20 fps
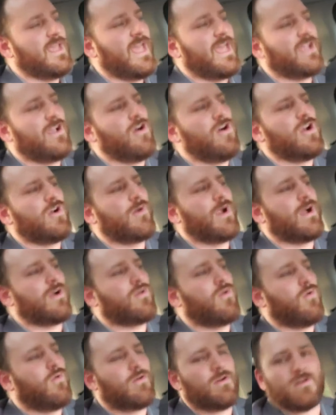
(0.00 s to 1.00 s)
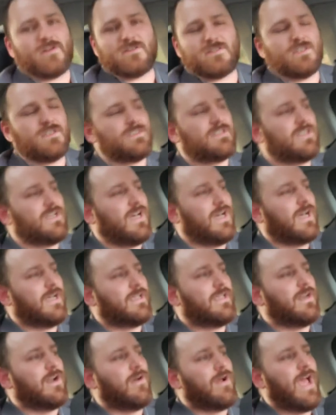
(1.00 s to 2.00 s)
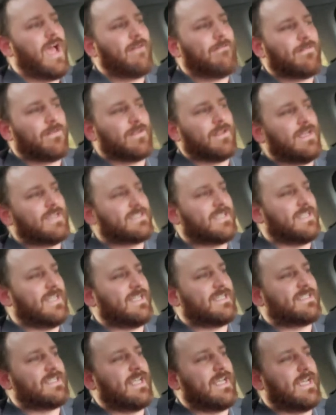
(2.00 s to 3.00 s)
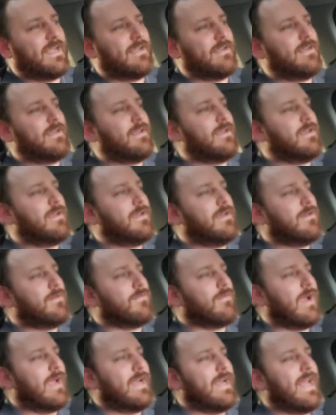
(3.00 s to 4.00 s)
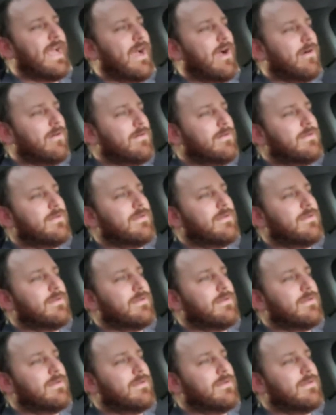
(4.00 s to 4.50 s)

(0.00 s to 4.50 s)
And going around corners is, effortless in this thing right now.